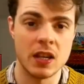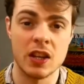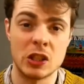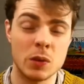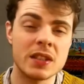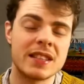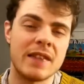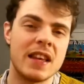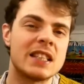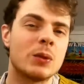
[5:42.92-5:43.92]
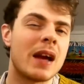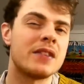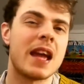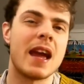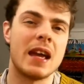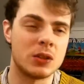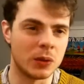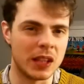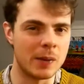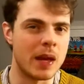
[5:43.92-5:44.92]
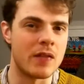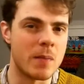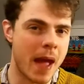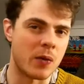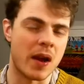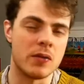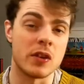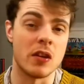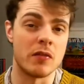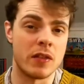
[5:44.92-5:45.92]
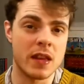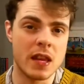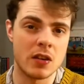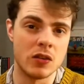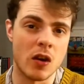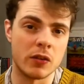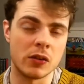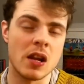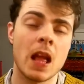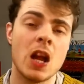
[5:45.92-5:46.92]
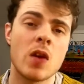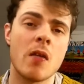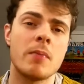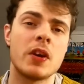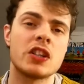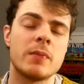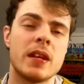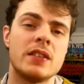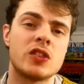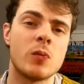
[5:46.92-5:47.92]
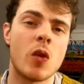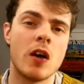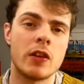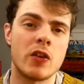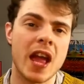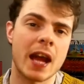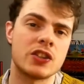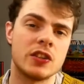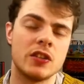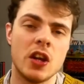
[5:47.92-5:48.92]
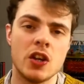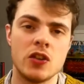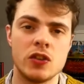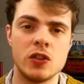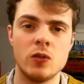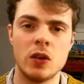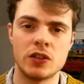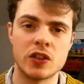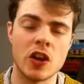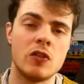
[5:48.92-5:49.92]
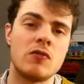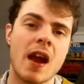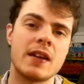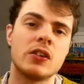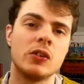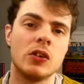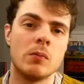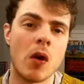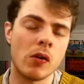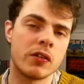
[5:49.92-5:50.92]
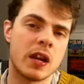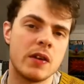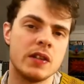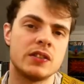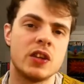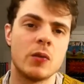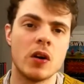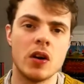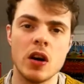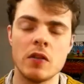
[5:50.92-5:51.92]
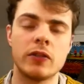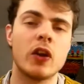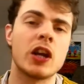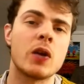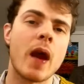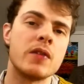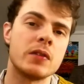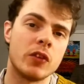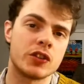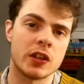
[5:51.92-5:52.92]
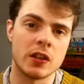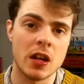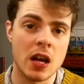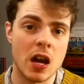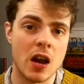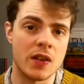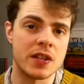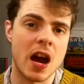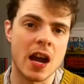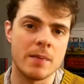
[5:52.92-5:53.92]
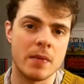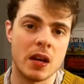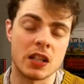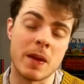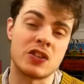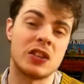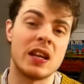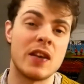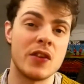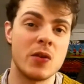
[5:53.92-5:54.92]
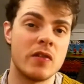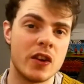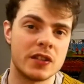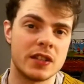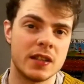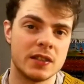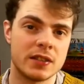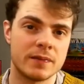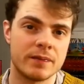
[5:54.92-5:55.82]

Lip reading: To understand this, we'll have to get into a little bit of the background of the novel. Crime and Punishment is somewhat of a reaction to certain radical moral theories that were floating around in Russia at the time, especially at the universities.